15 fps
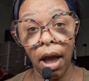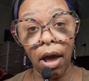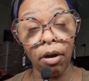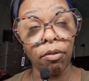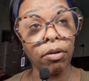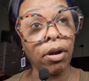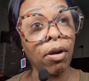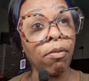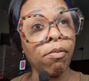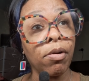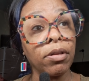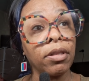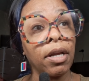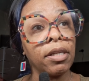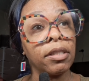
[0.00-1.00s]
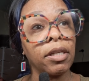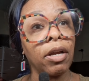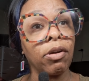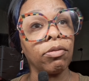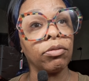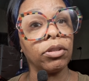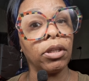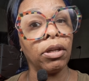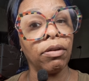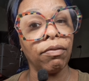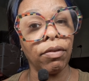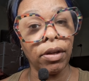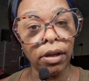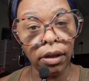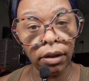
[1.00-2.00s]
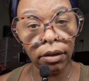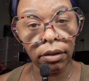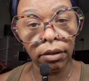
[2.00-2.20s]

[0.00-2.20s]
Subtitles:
I don't care what they say on TV.